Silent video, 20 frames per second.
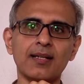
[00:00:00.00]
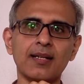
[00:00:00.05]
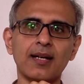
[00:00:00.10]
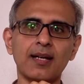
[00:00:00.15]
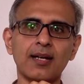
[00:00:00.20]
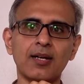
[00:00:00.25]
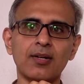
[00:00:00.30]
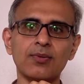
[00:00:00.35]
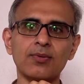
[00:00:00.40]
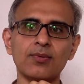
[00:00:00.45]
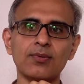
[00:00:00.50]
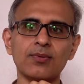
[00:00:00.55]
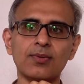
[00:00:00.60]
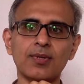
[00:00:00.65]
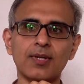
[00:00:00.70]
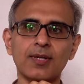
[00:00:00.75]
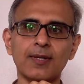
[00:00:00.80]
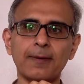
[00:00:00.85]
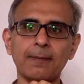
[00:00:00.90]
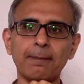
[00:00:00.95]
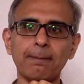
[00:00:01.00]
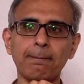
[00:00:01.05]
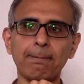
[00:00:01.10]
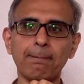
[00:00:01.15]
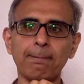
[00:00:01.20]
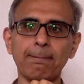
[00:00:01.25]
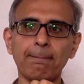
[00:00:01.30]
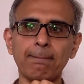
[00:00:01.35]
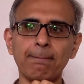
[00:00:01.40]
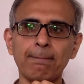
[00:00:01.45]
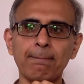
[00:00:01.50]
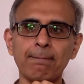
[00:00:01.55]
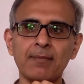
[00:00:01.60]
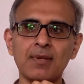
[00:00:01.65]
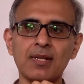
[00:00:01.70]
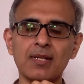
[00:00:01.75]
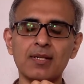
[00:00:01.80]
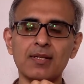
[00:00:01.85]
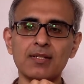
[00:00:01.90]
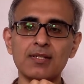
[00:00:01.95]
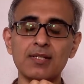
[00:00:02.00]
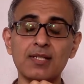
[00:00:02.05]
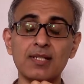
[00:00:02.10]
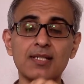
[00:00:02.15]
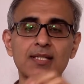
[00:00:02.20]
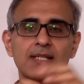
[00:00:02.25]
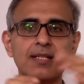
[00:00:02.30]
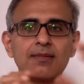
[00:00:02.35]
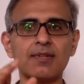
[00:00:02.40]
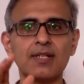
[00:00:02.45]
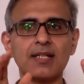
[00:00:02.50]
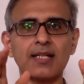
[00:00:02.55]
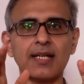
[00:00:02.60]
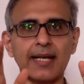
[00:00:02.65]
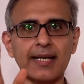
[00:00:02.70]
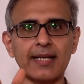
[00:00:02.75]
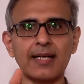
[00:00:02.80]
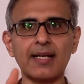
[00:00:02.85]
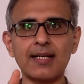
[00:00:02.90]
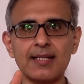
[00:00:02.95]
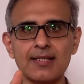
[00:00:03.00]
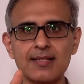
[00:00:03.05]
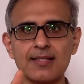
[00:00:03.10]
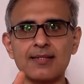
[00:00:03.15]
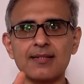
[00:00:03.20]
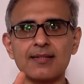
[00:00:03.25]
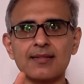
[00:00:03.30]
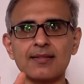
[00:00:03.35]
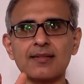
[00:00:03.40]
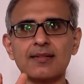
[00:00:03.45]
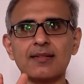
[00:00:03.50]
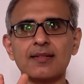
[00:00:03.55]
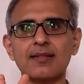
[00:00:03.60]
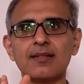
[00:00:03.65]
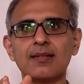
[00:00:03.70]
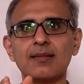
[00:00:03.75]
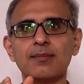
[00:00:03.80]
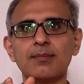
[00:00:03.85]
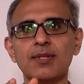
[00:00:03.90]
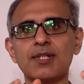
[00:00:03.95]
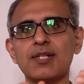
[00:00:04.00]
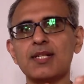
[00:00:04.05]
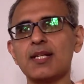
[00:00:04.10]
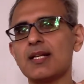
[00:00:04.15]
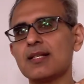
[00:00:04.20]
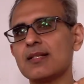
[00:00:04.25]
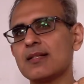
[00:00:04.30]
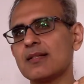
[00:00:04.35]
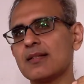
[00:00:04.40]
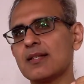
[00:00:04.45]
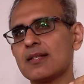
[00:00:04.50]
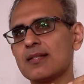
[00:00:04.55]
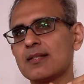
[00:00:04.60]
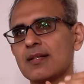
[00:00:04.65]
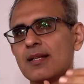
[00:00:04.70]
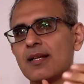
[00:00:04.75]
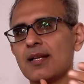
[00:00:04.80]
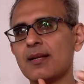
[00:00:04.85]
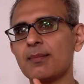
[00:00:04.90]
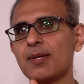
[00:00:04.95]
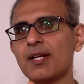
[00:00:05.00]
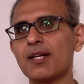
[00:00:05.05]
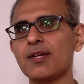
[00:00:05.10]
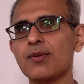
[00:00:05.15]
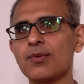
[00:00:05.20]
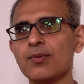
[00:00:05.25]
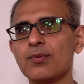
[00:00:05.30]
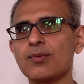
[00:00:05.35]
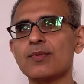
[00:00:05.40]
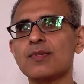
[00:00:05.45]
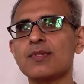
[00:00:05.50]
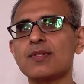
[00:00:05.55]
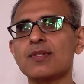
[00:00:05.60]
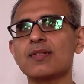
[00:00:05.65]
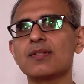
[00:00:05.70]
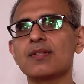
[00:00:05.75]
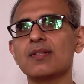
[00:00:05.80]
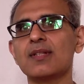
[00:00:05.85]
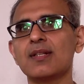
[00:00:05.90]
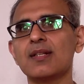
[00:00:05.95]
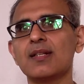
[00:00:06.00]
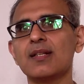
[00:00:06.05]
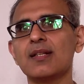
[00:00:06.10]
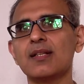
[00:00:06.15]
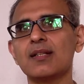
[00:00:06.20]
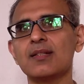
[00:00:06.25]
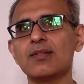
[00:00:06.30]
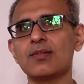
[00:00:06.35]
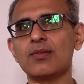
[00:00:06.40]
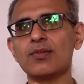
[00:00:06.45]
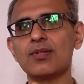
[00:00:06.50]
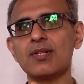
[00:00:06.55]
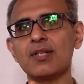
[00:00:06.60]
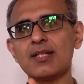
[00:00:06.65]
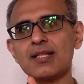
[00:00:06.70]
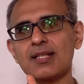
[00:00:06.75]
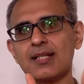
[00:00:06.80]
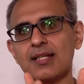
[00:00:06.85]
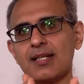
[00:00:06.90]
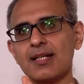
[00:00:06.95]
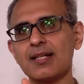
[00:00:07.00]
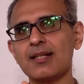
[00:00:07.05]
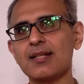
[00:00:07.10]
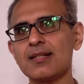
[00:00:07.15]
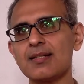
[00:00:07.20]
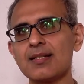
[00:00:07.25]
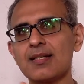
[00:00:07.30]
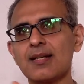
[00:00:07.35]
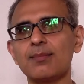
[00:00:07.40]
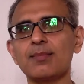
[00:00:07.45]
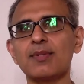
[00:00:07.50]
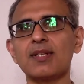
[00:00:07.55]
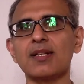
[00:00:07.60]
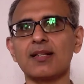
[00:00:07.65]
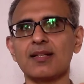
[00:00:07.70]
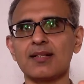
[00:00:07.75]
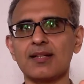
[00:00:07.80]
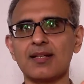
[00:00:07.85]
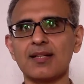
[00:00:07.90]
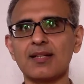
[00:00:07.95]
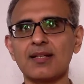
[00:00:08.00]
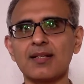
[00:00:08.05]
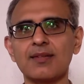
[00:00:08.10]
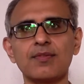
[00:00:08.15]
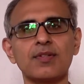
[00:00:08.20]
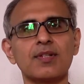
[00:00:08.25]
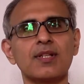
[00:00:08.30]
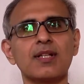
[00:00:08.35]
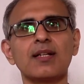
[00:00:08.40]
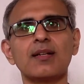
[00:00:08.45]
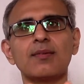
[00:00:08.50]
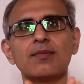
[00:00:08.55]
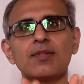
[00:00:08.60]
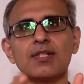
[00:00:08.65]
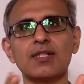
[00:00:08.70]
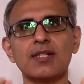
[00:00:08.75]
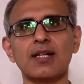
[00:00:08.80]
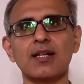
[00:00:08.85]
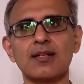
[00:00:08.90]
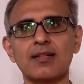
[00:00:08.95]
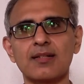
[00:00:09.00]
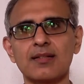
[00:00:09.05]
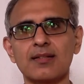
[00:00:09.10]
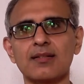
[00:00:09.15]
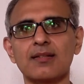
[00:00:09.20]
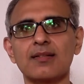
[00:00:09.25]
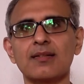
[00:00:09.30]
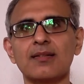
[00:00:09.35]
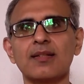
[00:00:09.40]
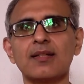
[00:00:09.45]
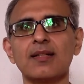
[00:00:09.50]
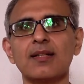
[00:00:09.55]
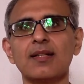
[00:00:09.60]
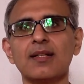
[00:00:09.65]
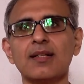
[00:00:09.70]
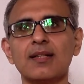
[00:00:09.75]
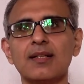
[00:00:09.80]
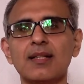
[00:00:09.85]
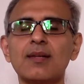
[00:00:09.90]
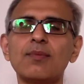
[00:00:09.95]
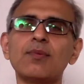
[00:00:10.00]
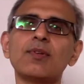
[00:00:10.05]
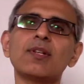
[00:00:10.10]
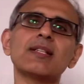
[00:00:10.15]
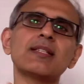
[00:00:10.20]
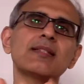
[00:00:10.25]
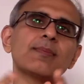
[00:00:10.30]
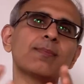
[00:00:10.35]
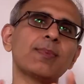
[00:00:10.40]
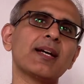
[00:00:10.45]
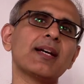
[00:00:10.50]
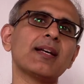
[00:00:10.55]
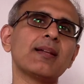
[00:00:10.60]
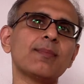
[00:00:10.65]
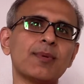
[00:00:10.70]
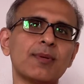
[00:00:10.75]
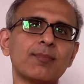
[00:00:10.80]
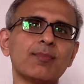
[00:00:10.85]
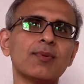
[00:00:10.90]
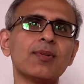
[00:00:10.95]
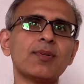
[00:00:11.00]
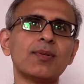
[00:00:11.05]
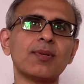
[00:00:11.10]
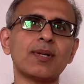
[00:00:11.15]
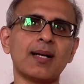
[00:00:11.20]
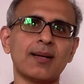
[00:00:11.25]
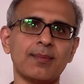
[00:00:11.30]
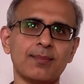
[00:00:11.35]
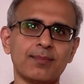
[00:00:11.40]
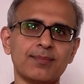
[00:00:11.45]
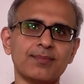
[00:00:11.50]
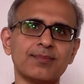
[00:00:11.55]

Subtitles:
how she has given guidelines, but she hasn't necessarily made rules. So she has created something, right? If you think of the charter, that would inspire people to come